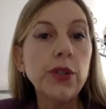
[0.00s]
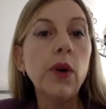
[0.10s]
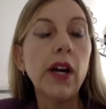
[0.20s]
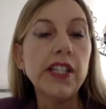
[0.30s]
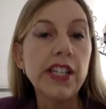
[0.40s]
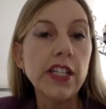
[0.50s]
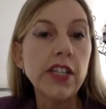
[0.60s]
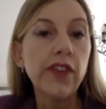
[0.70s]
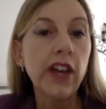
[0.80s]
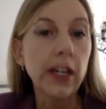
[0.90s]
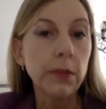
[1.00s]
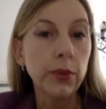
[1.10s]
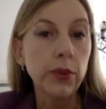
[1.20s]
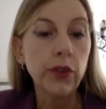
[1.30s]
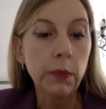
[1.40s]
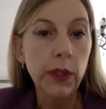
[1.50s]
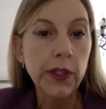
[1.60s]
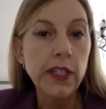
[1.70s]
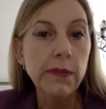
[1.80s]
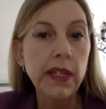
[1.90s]
to identify on peripheral
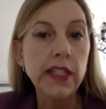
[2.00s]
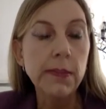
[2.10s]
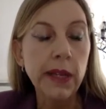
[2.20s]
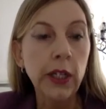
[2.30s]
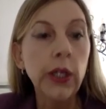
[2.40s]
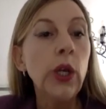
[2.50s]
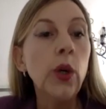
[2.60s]
blood smear